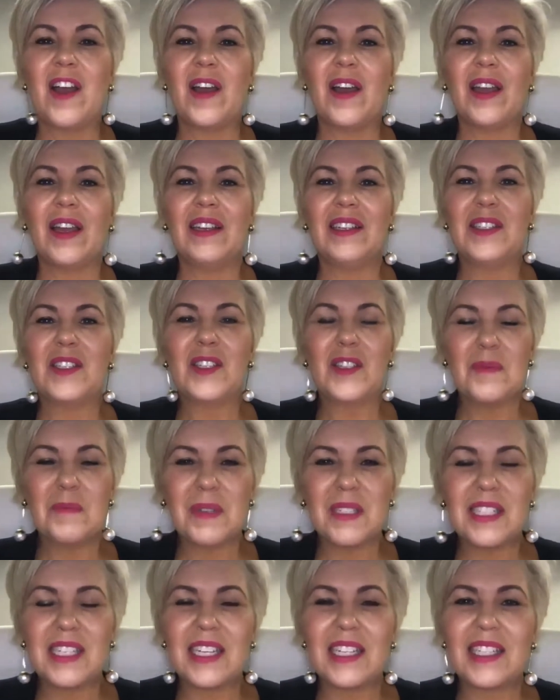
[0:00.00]
He's super
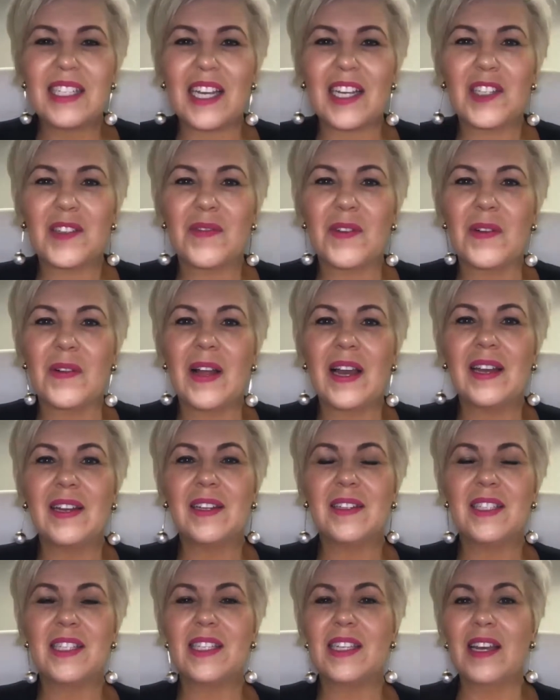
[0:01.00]
successful, and
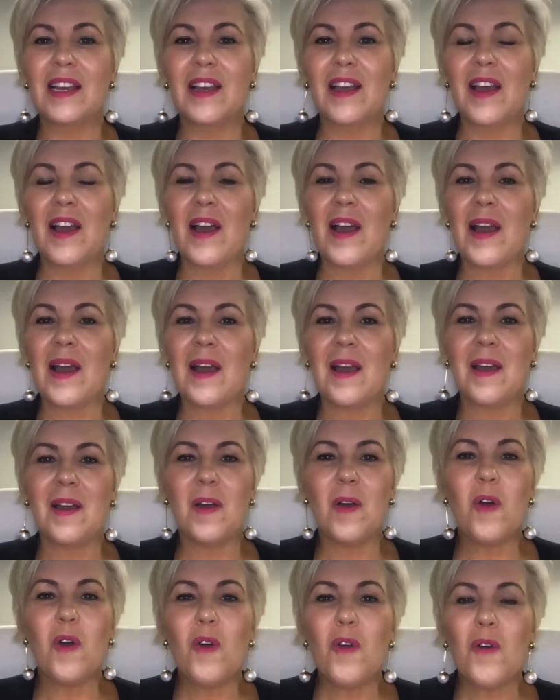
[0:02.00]
it's
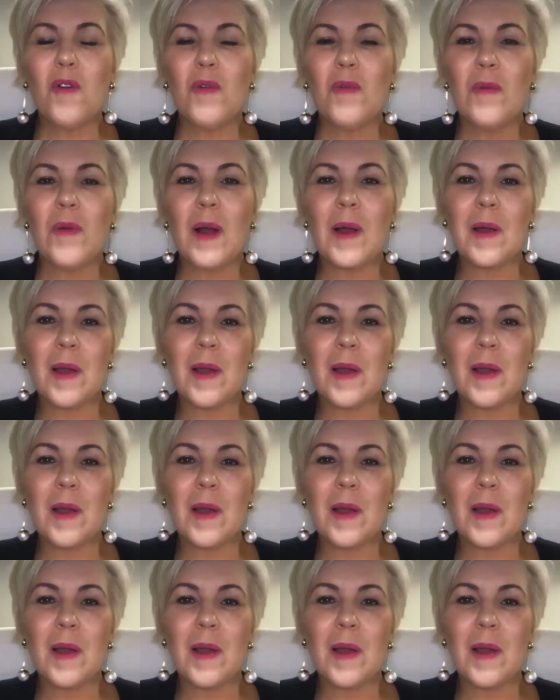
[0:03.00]
all